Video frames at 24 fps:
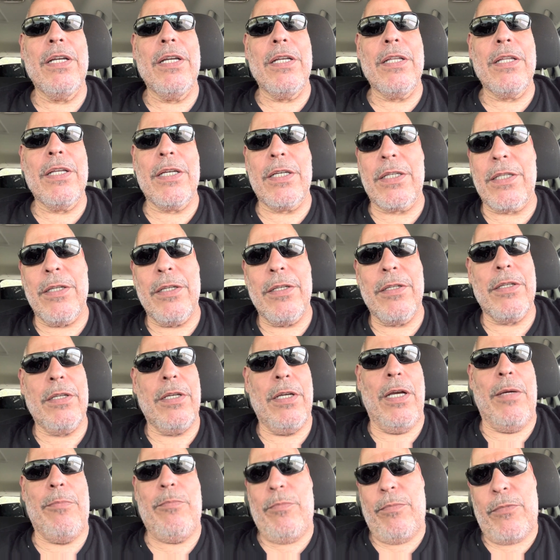Like,
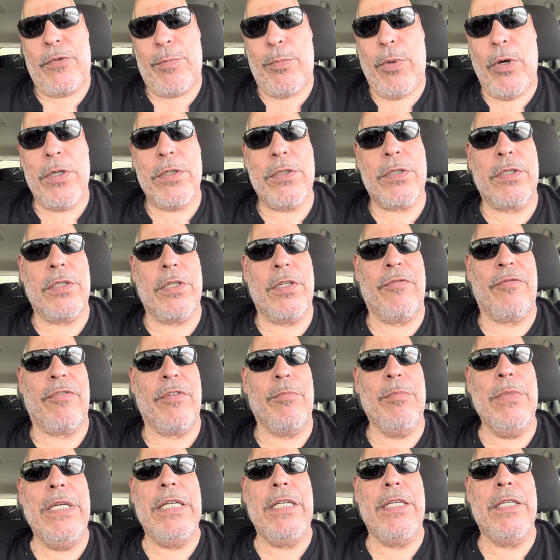I'm, personally, for
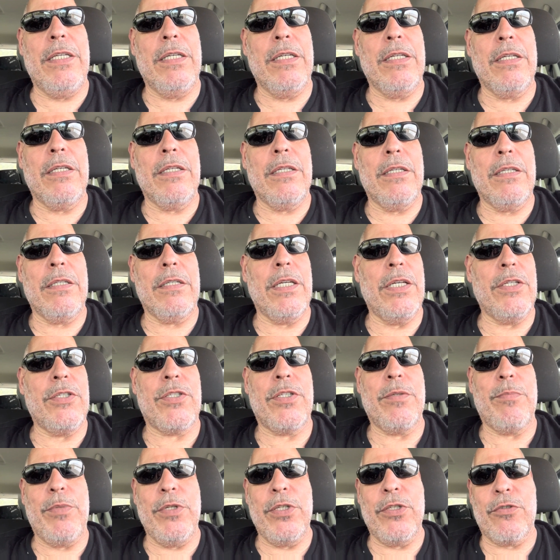me, they
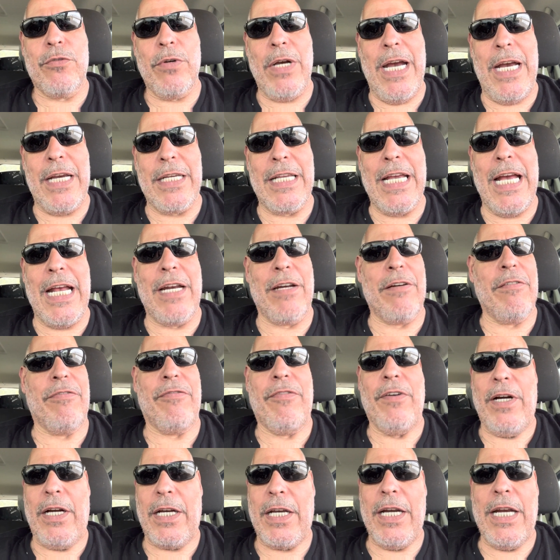should be dragged out of the
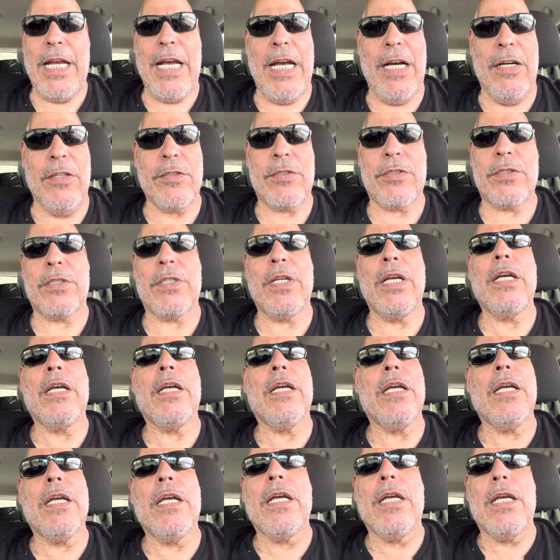fucking house
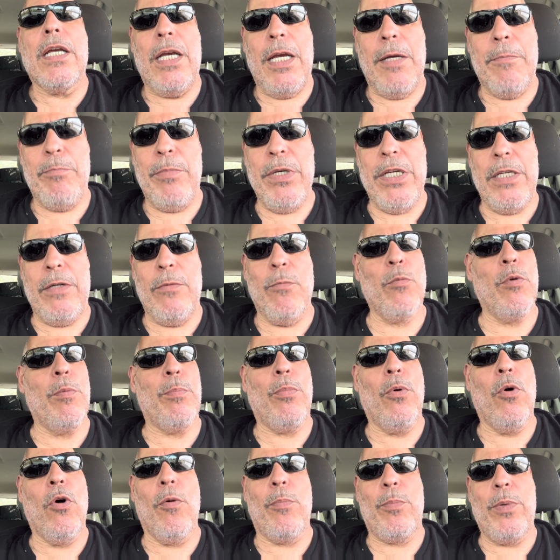and beaten with
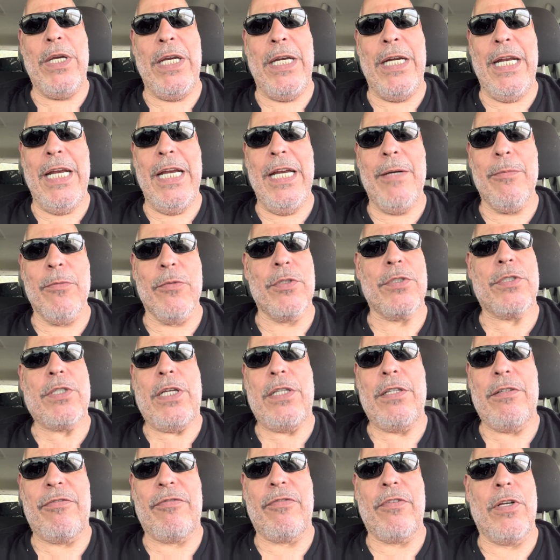ball peen hammers on
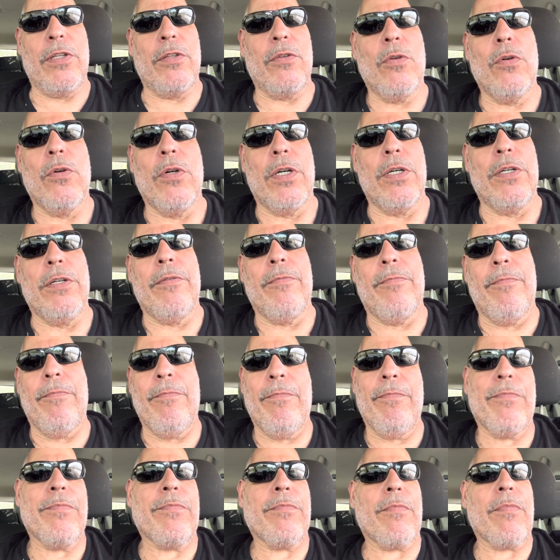the front lawn.
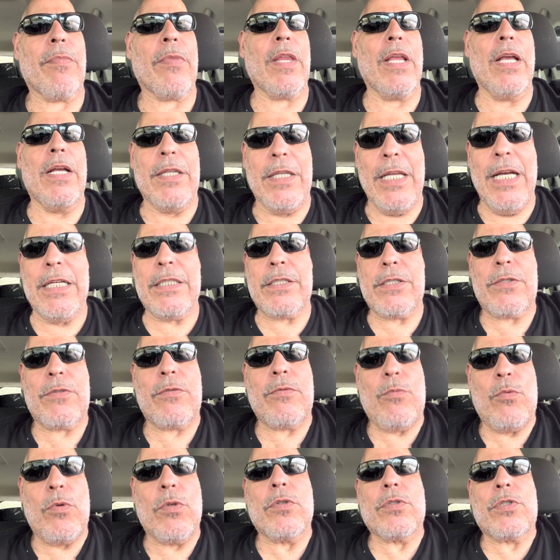And that's
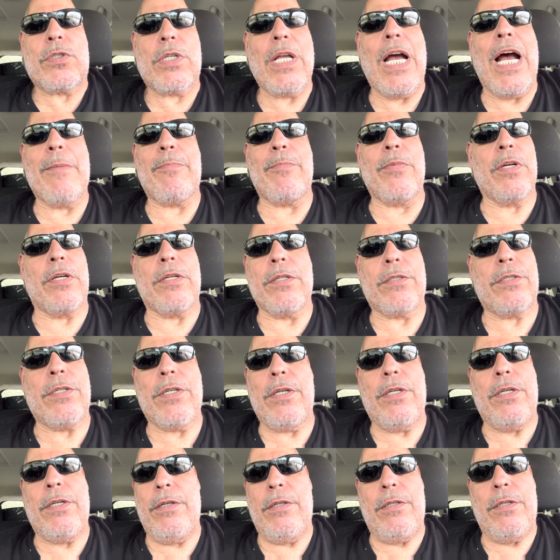what'll stop it, because
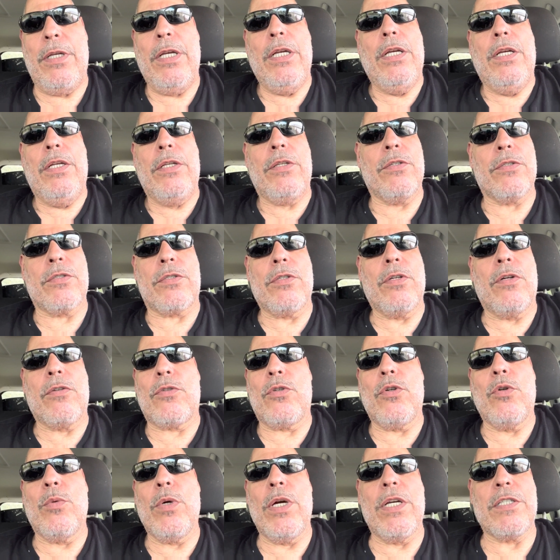there's no
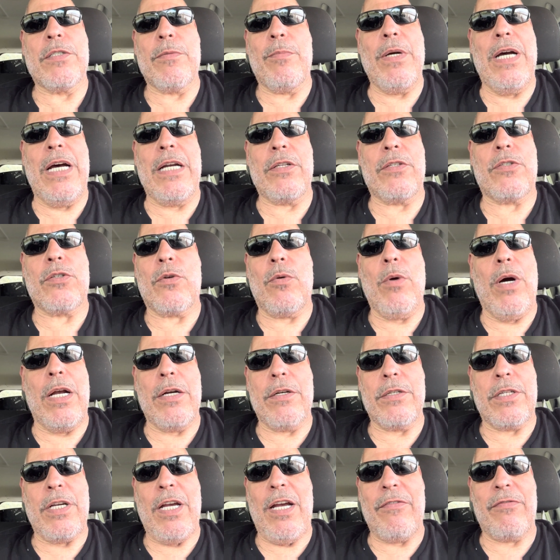two ways about it.
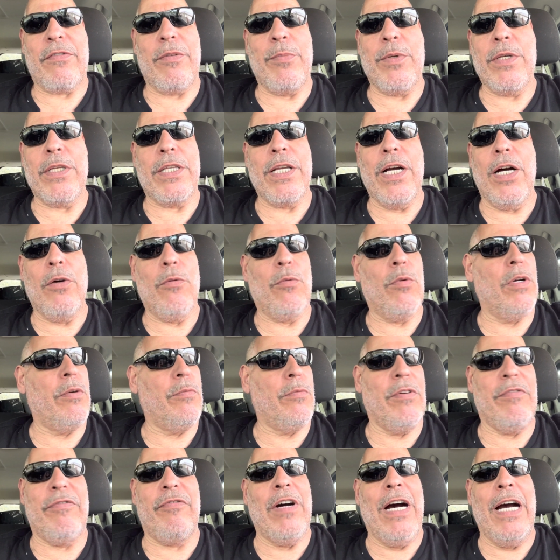Squatters have to be dealt with
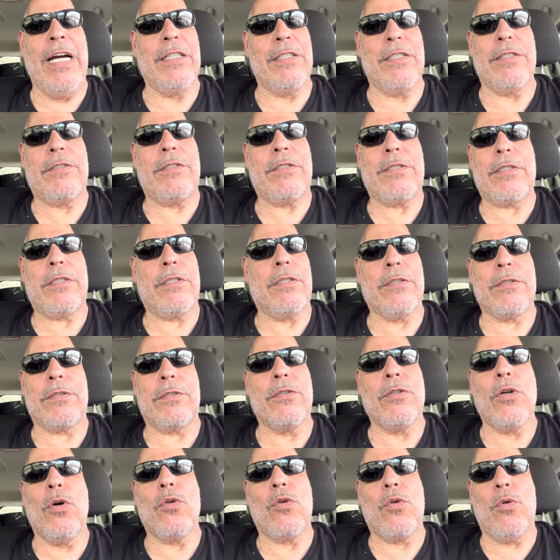with violence. There's
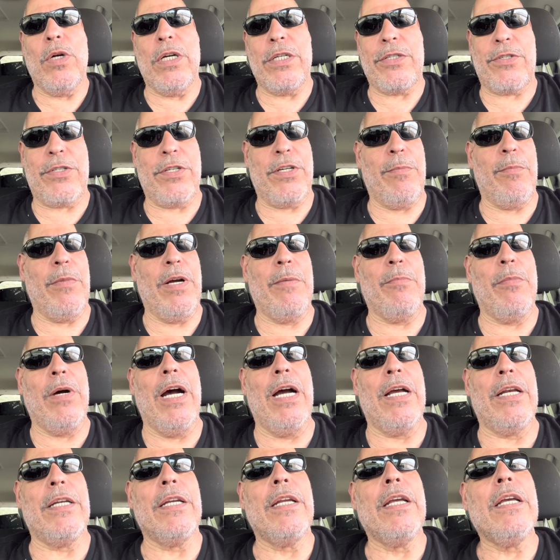no question in my
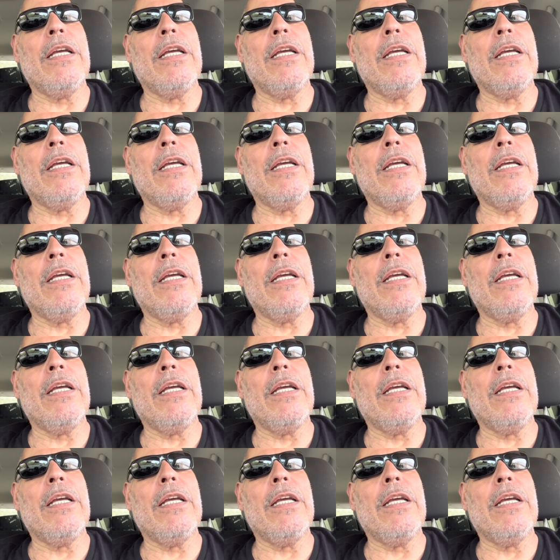mind.